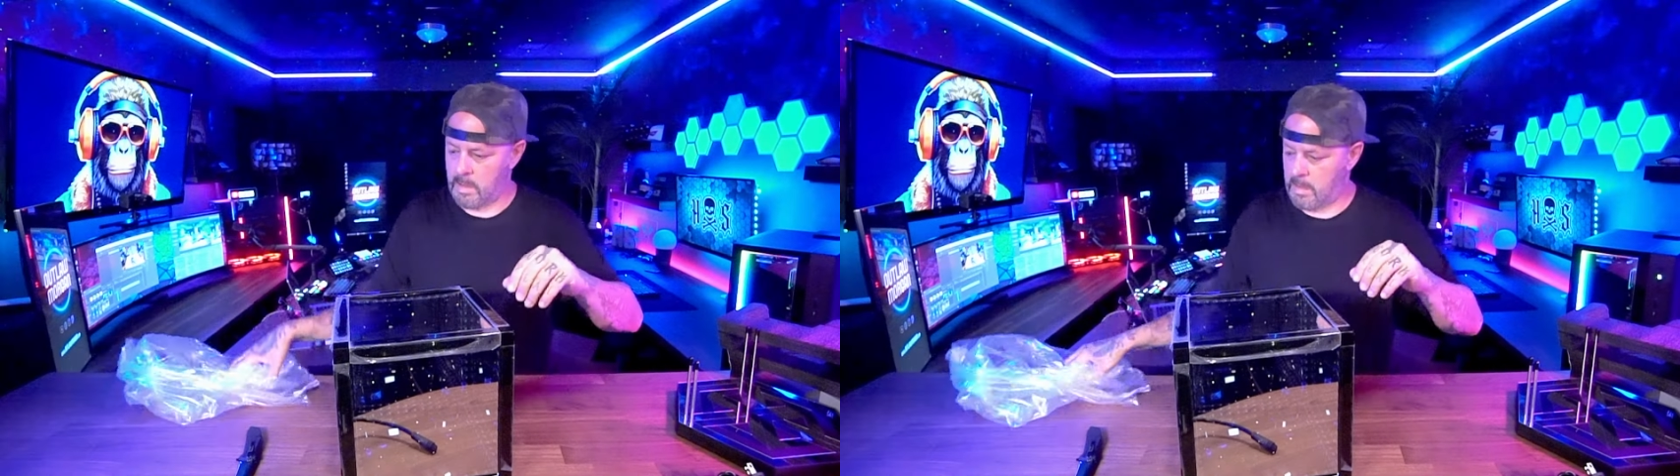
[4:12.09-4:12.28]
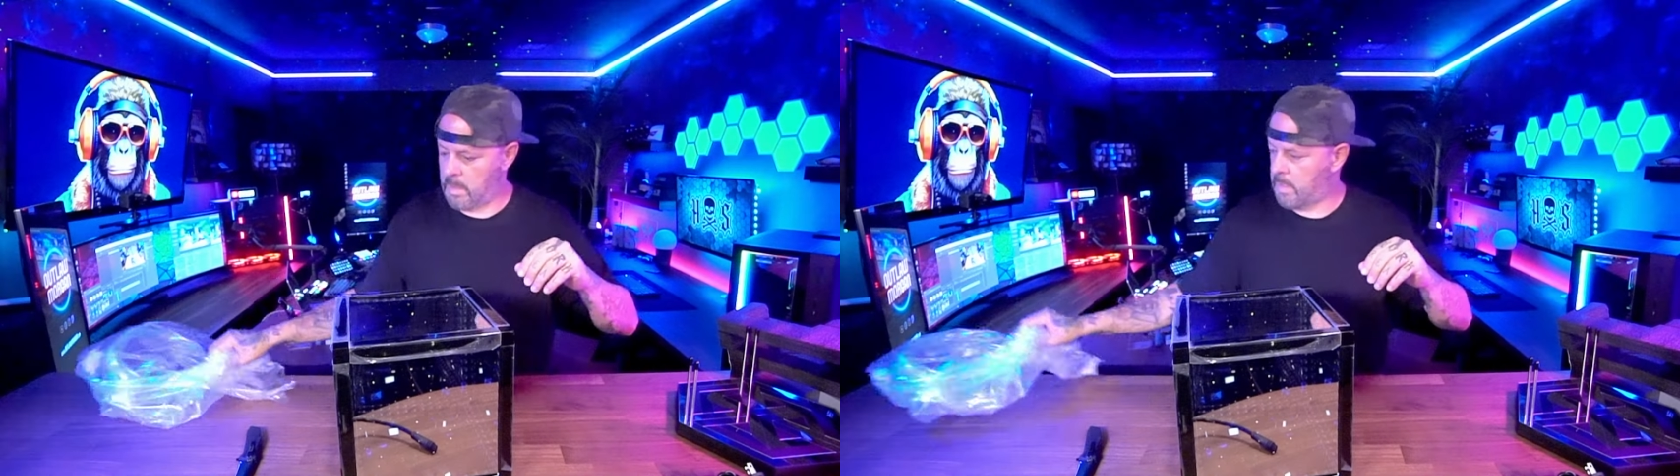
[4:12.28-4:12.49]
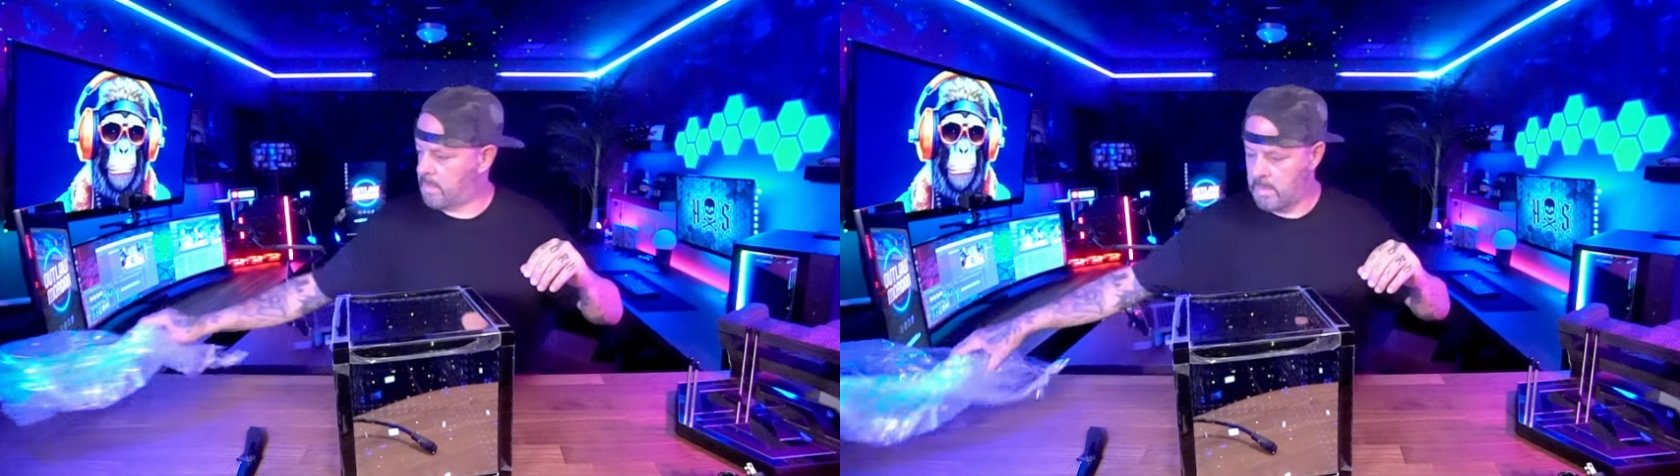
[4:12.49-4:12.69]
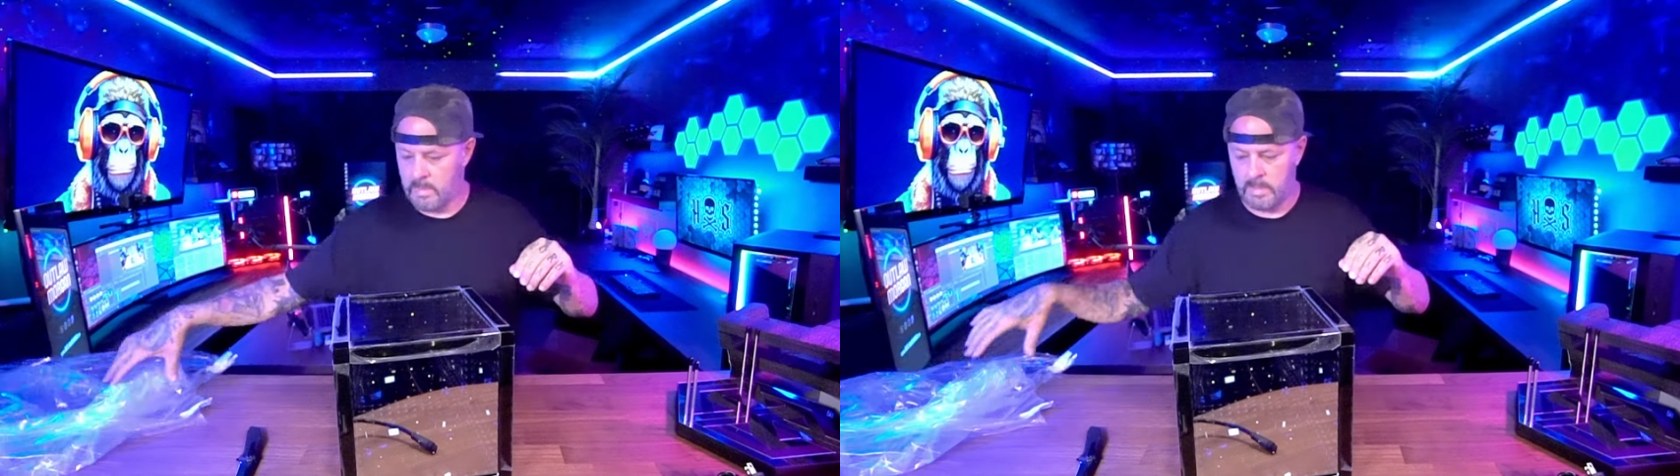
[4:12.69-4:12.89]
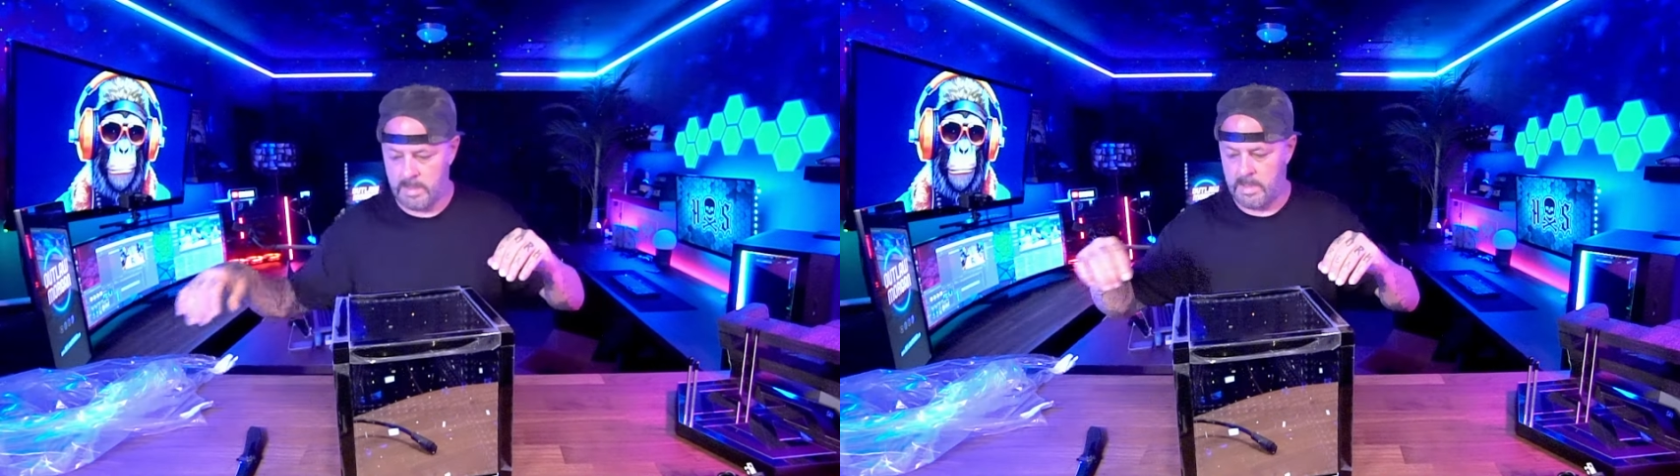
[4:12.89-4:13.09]
I
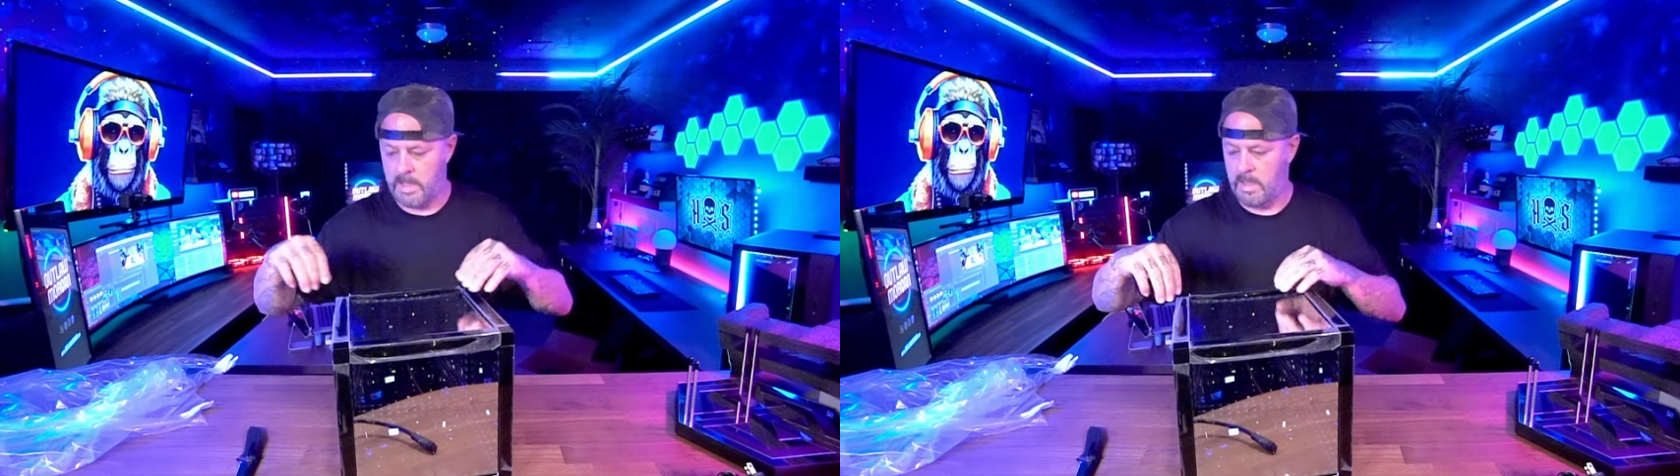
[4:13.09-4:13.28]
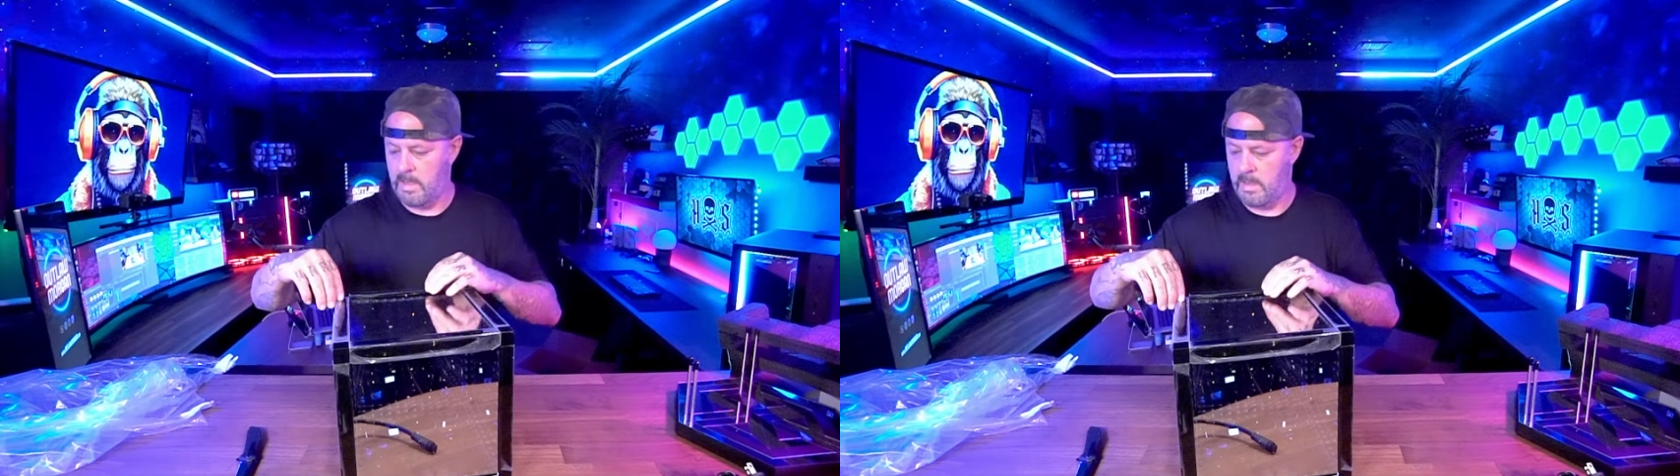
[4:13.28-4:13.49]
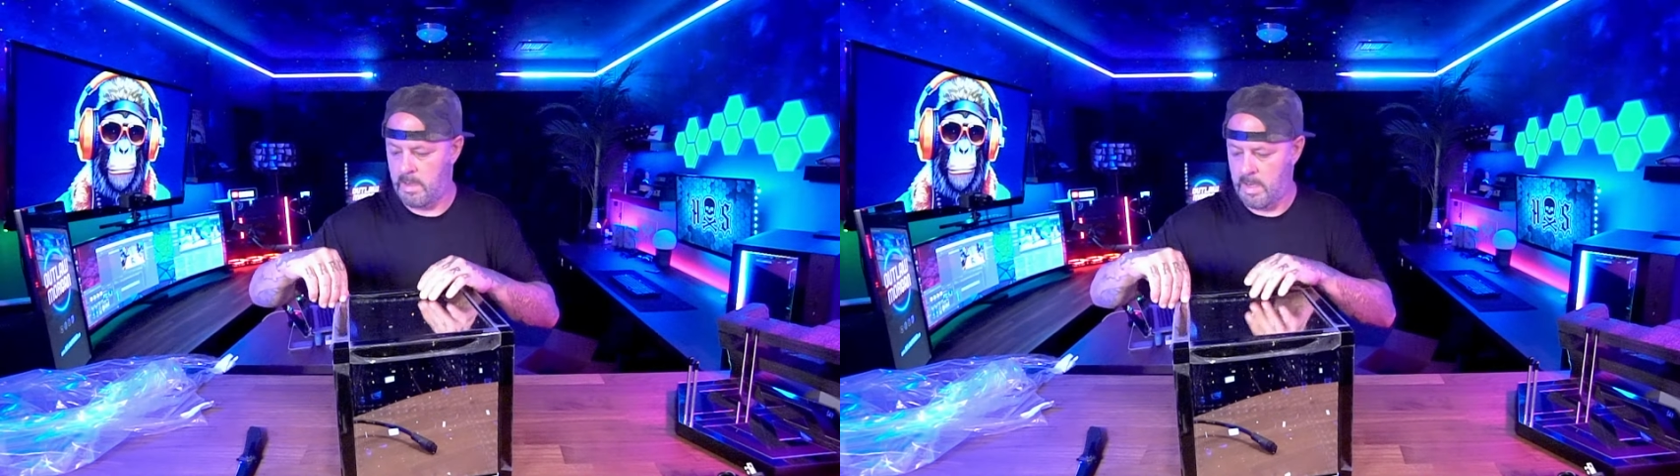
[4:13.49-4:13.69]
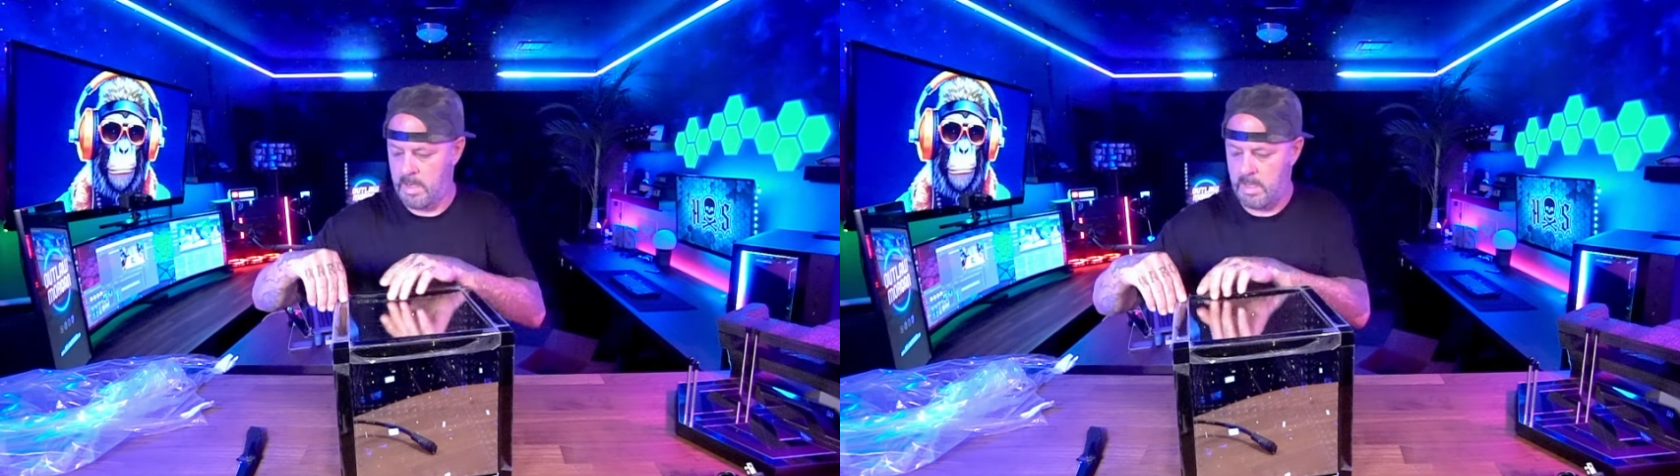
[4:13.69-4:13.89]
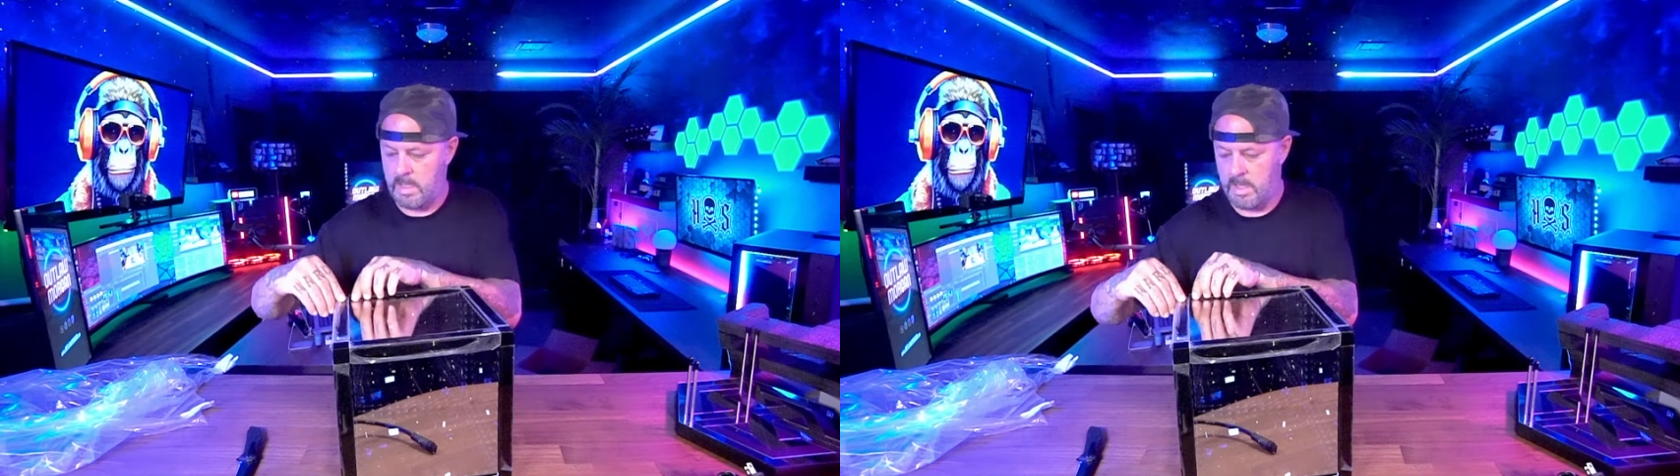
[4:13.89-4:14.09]
don't see
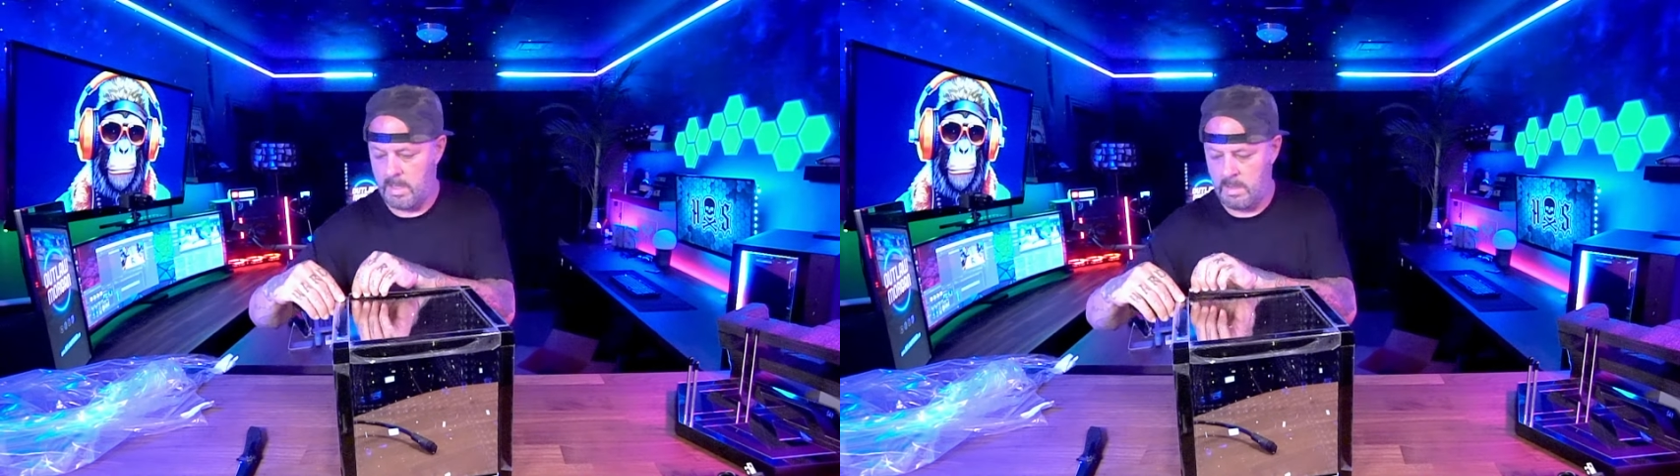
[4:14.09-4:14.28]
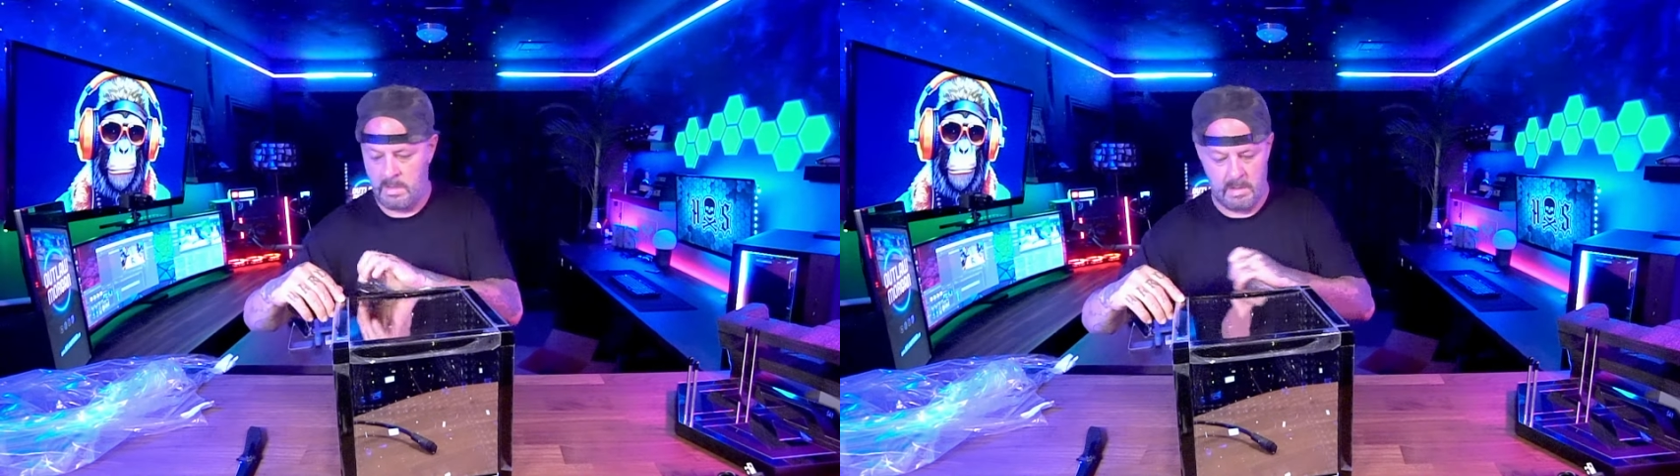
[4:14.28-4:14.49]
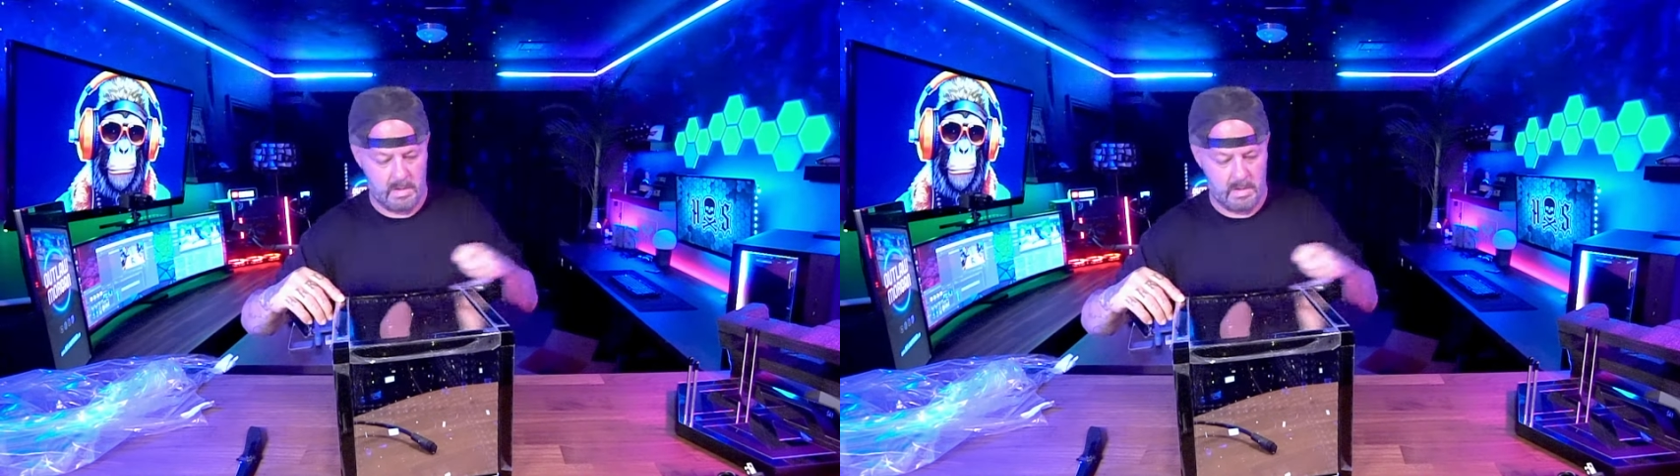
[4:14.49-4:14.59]
anything